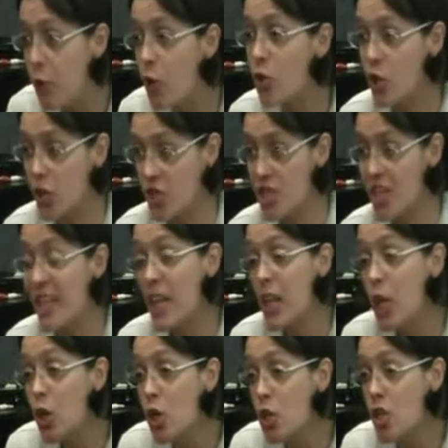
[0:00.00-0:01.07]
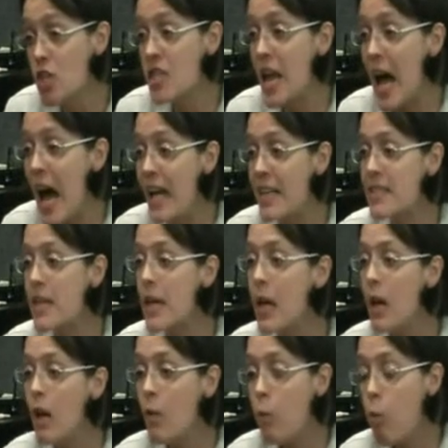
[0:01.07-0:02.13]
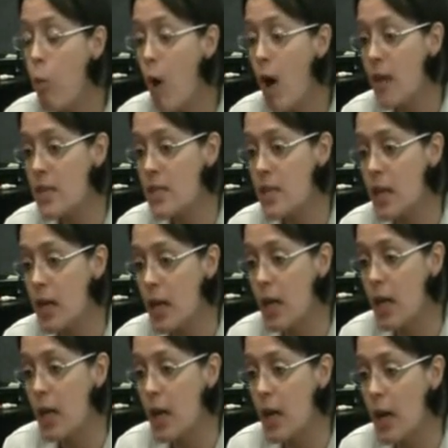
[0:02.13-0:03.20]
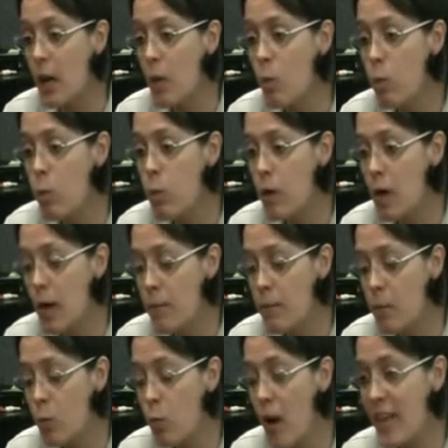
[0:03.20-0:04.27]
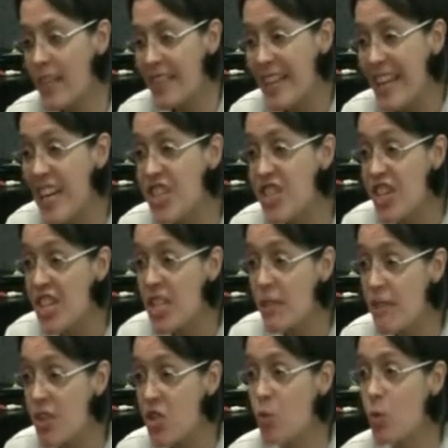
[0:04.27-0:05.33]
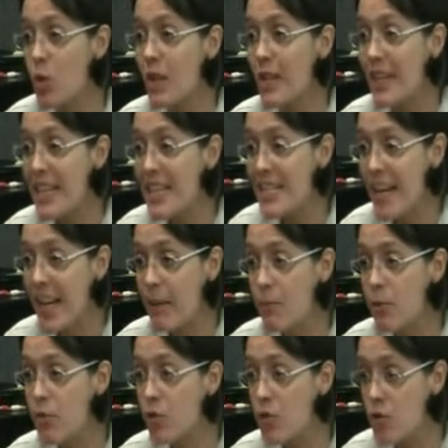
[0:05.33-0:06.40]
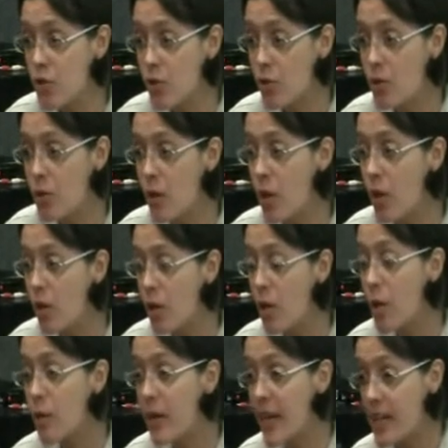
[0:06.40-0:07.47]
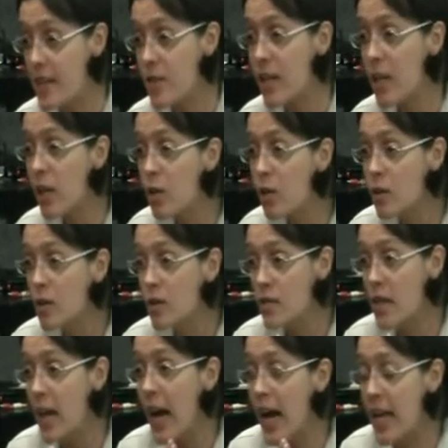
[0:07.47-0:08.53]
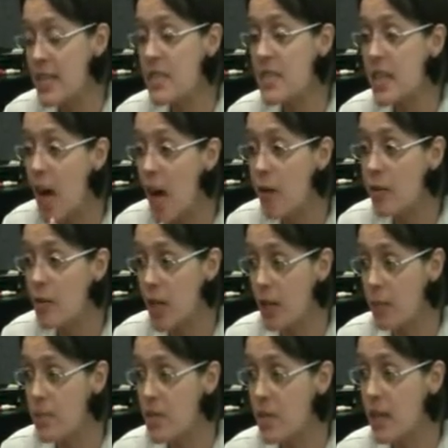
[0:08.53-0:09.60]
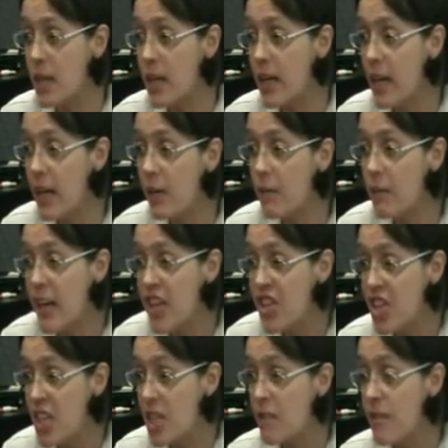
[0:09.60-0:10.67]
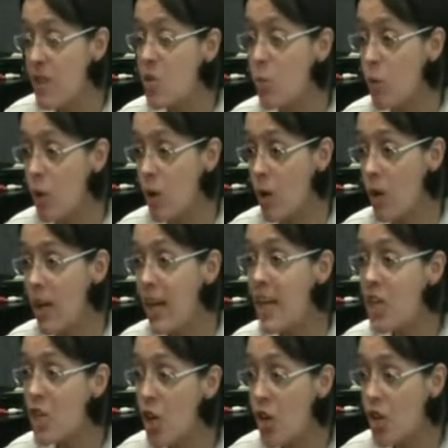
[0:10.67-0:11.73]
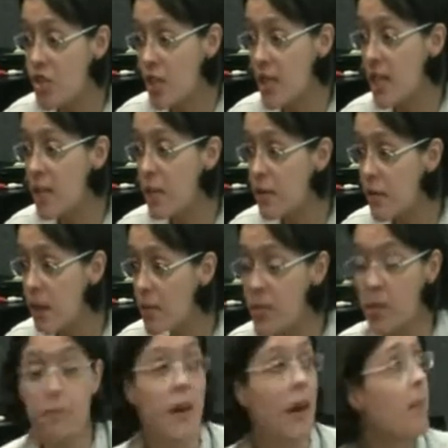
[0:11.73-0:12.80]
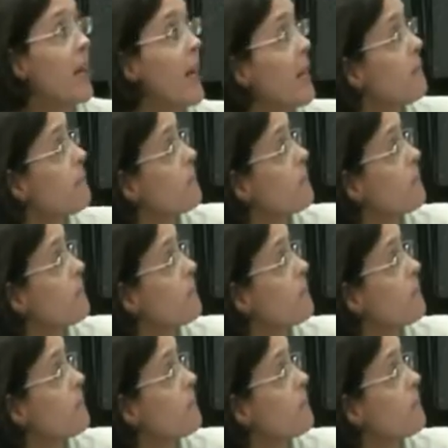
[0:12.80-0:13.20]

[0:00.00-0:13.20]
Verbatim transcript: focused. It looks at what um, what each individual is able to do or, or So it looks at the outcomes of each individual and not in terms of family.